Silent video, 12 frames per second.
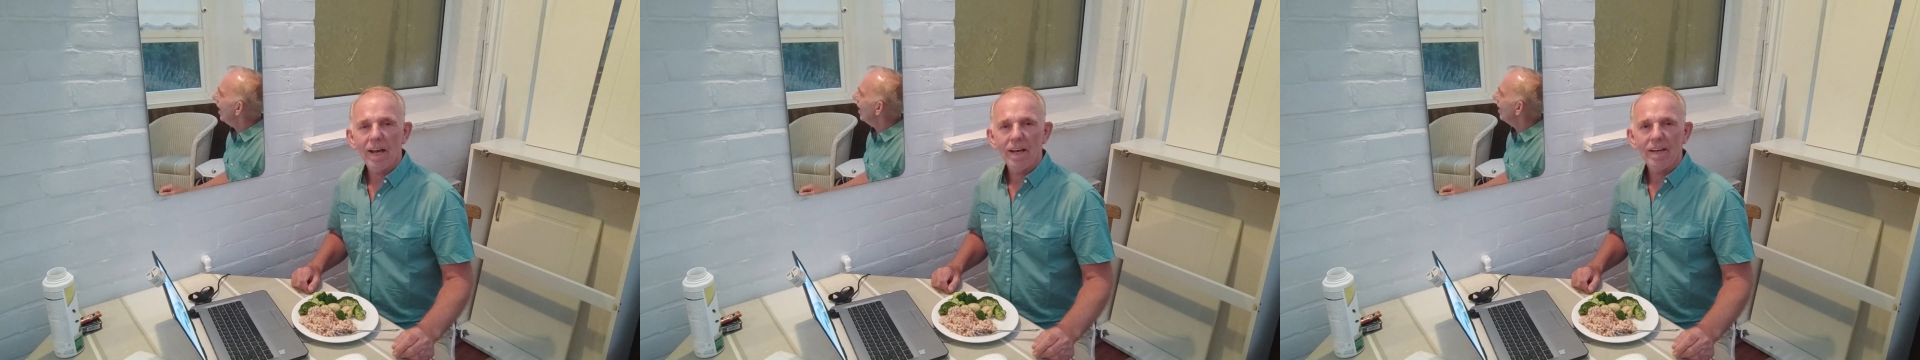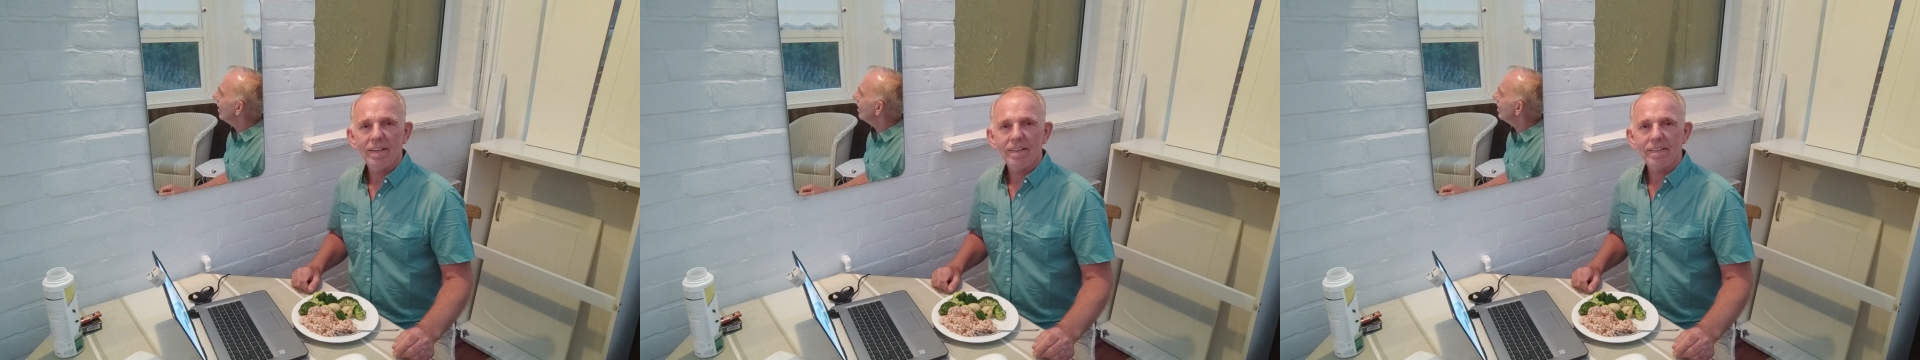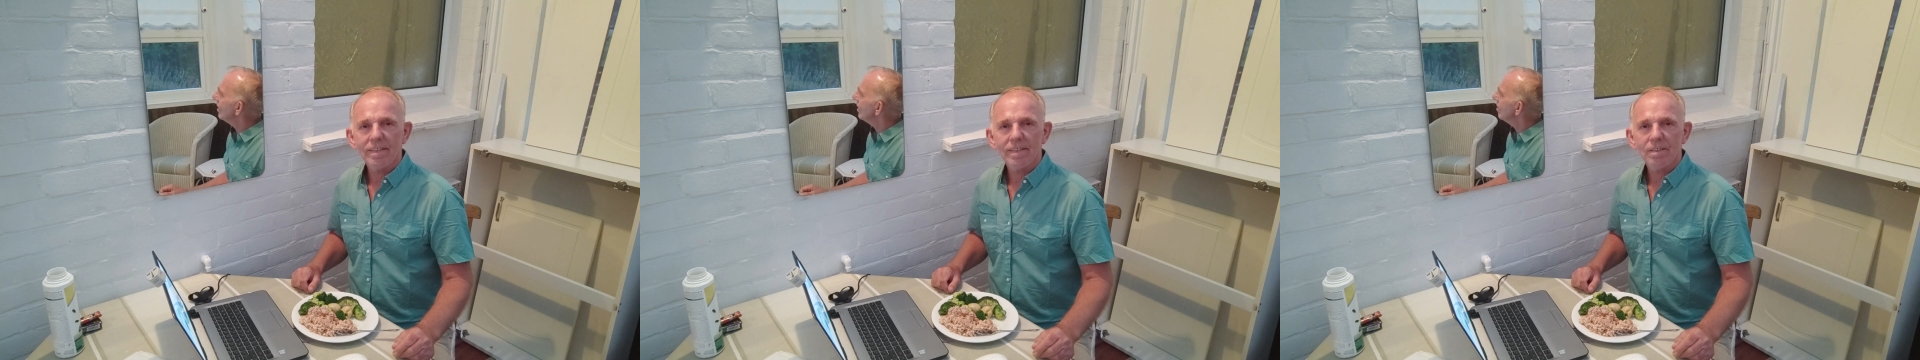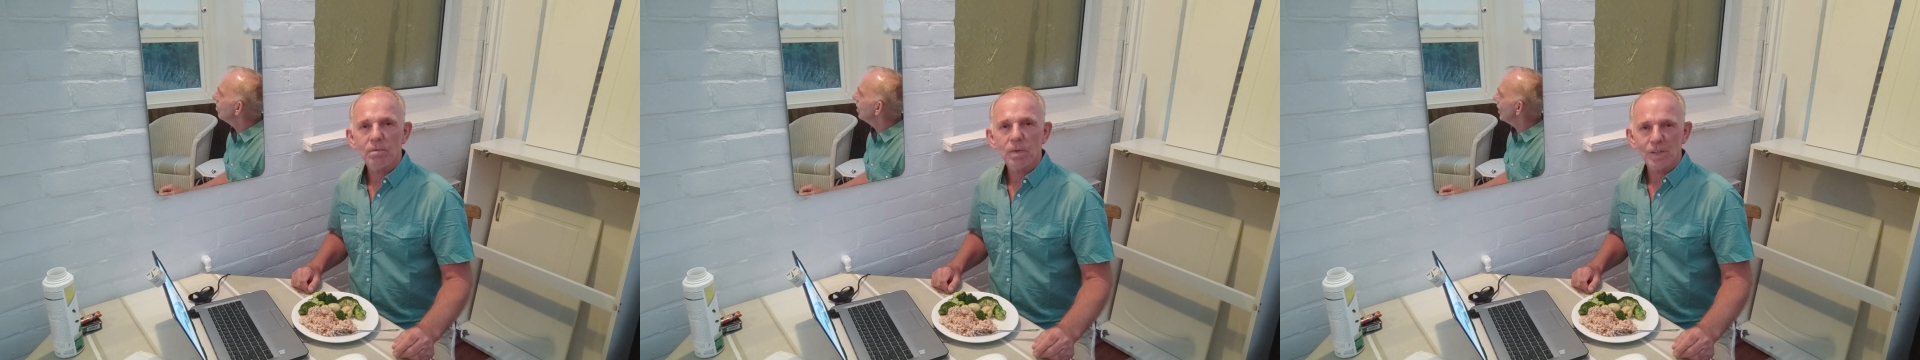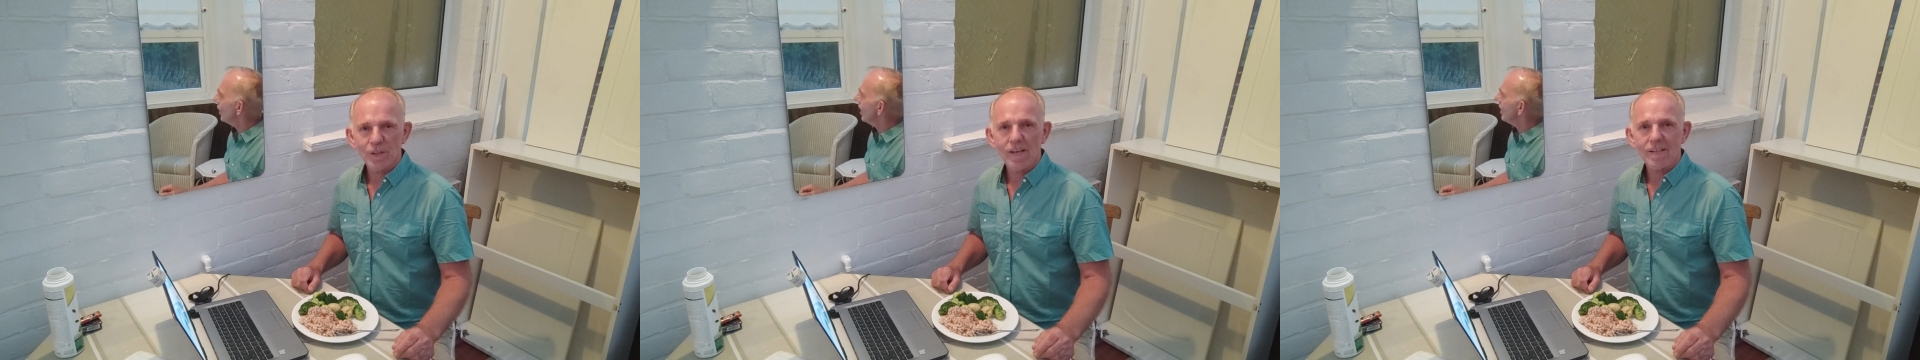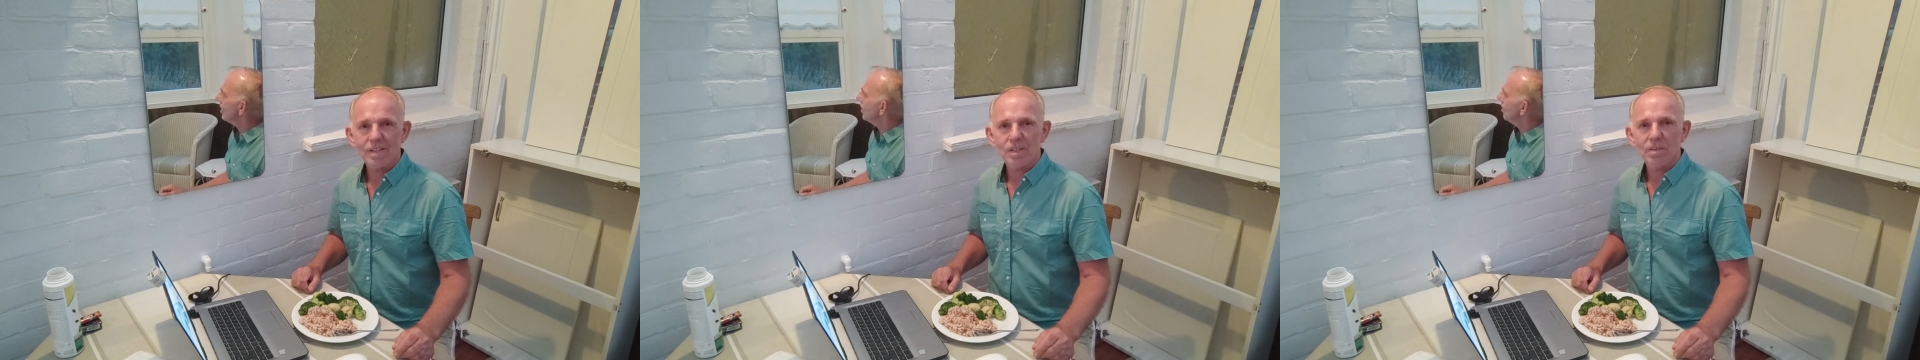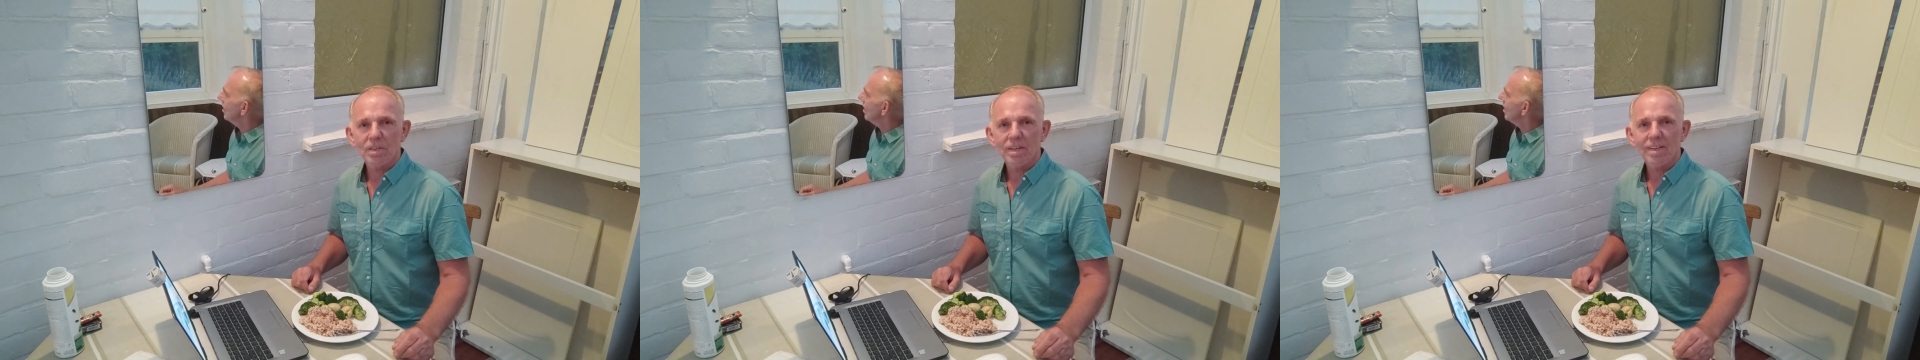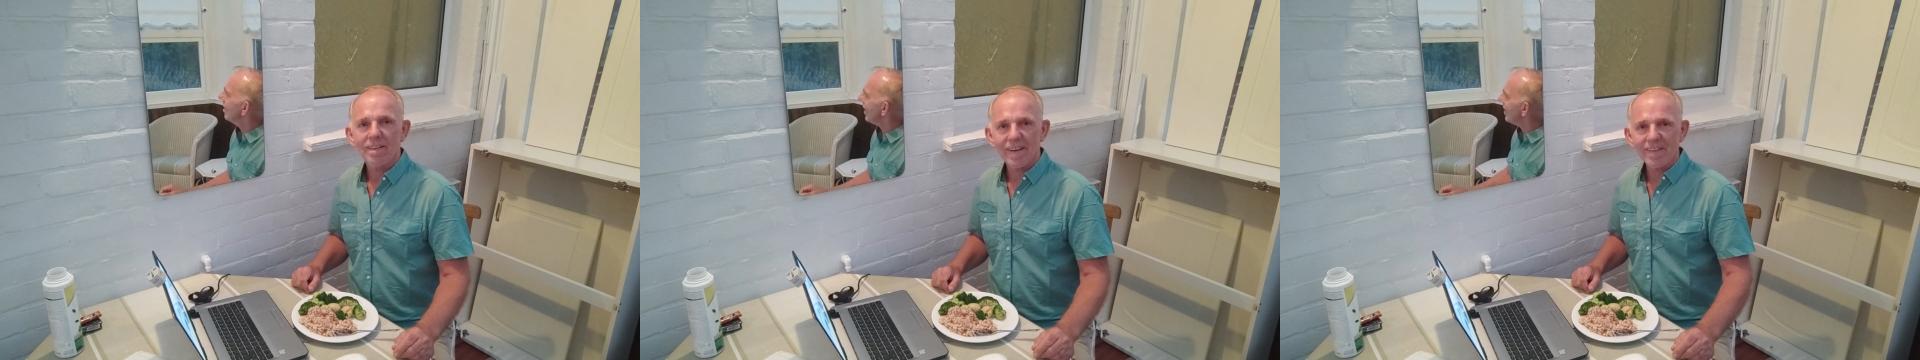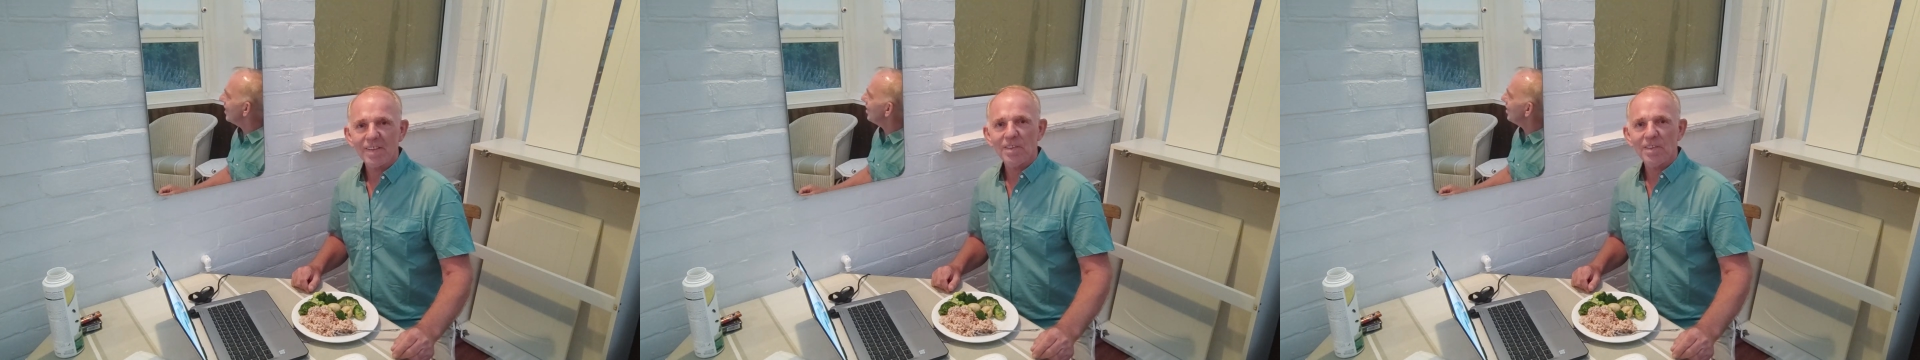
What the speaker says: and we'll chat soon. Thank